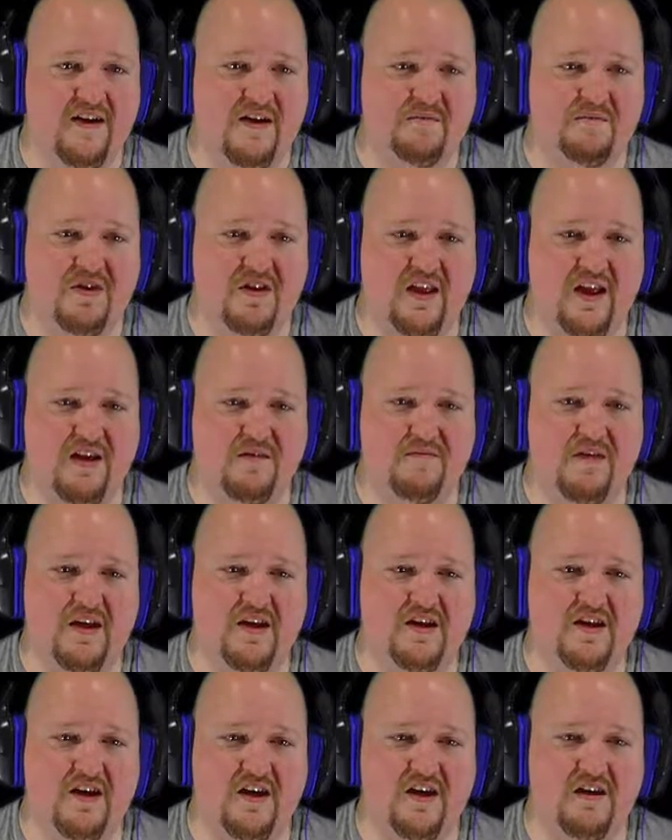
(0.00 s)
But like
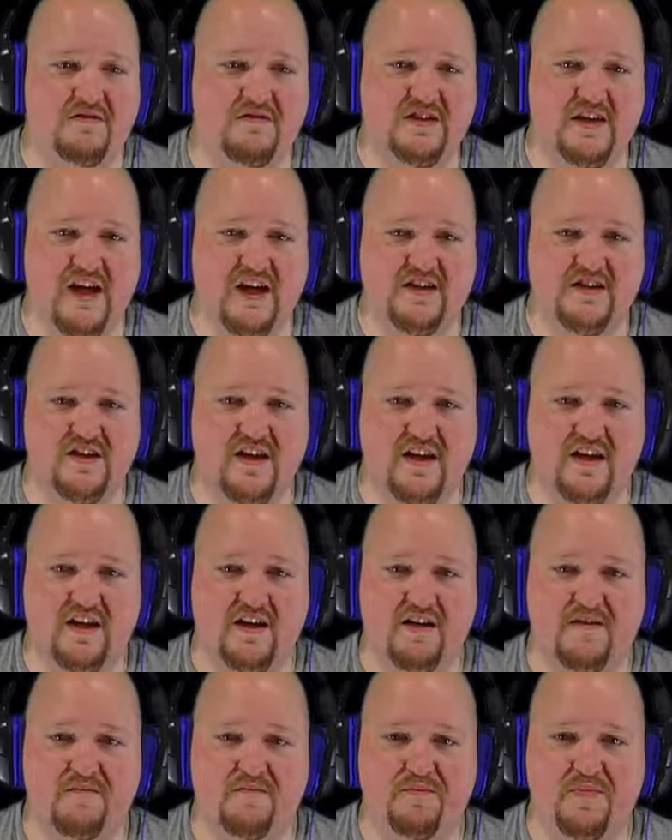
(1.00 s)
Mettaton always acts like
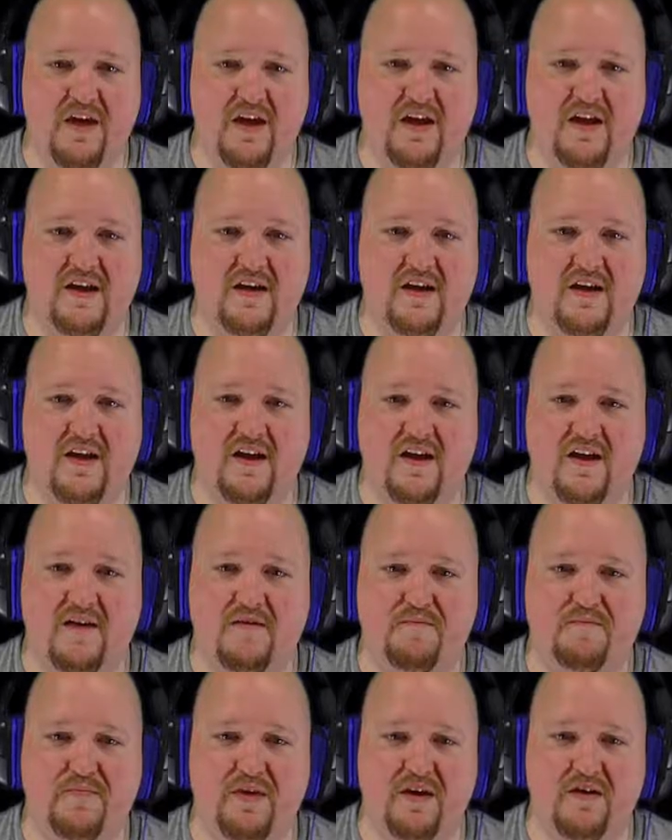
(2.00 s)
being uh,
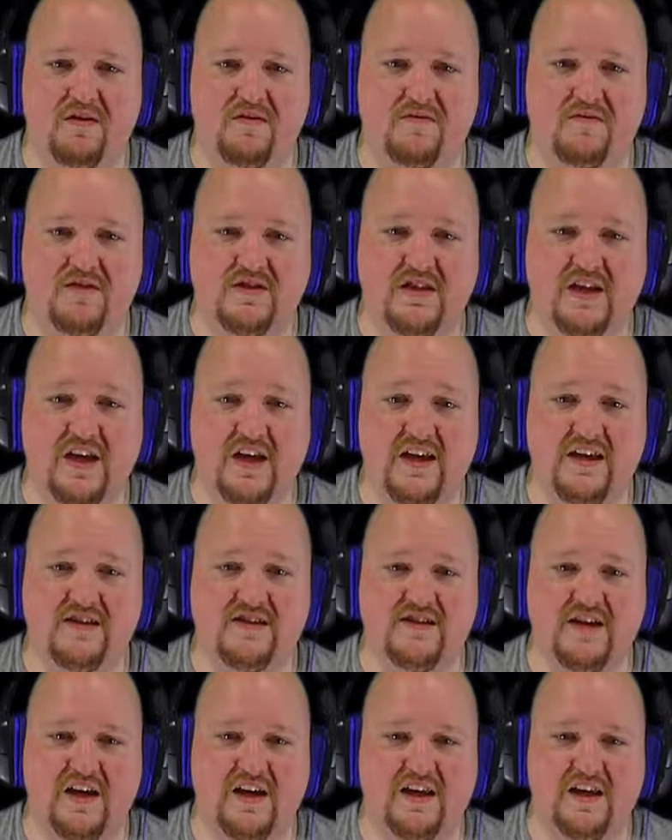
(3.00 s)
built was his
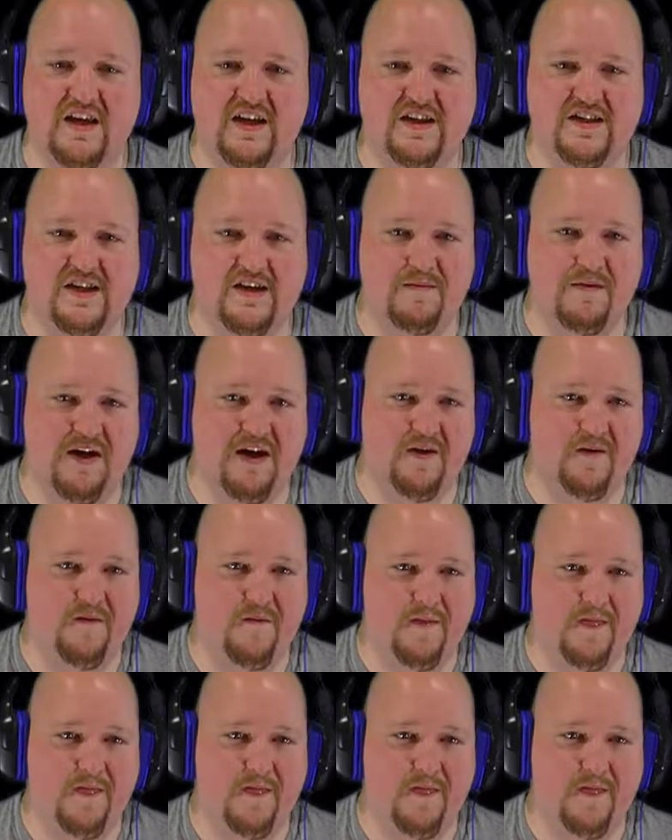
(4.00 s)
idea somehow.